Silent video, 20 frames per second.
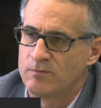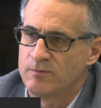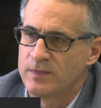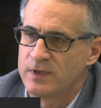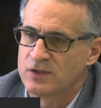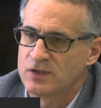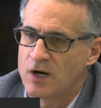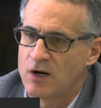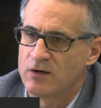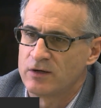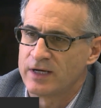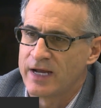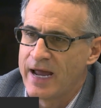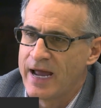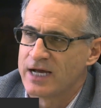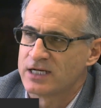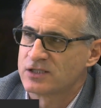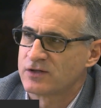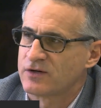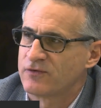it's hard to
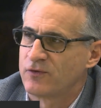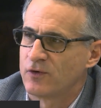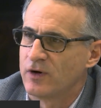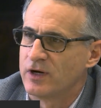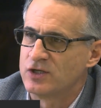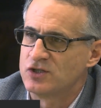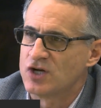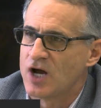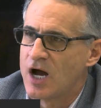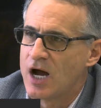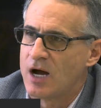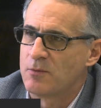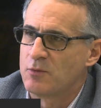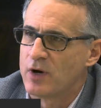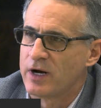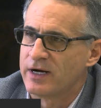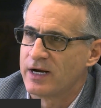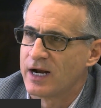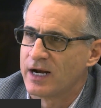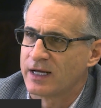ask for a job
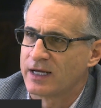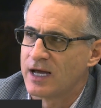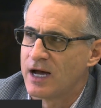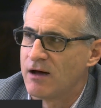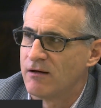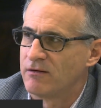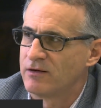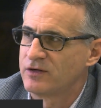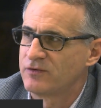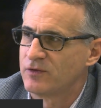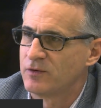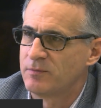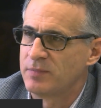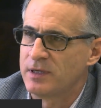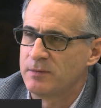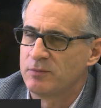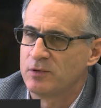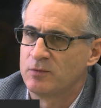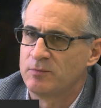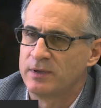right out of college for
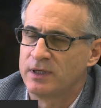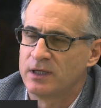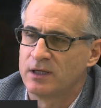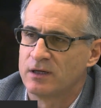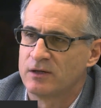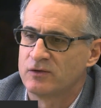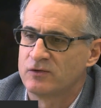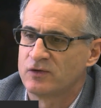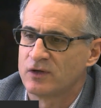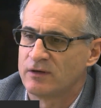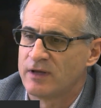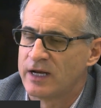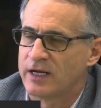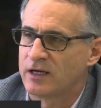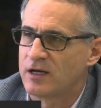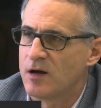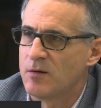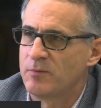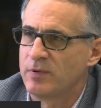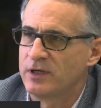people because a lot of
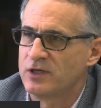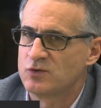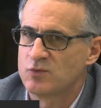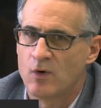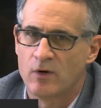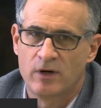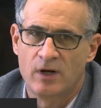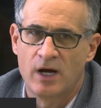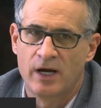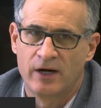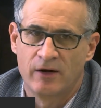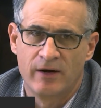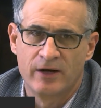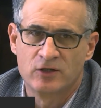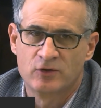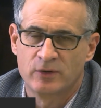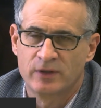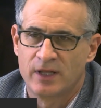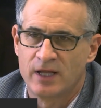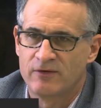companies won't hire
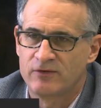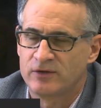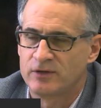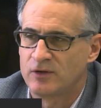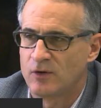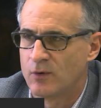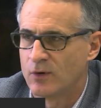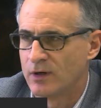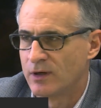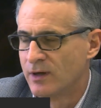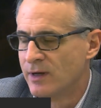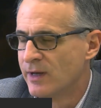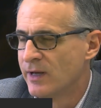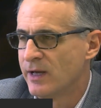entry level, or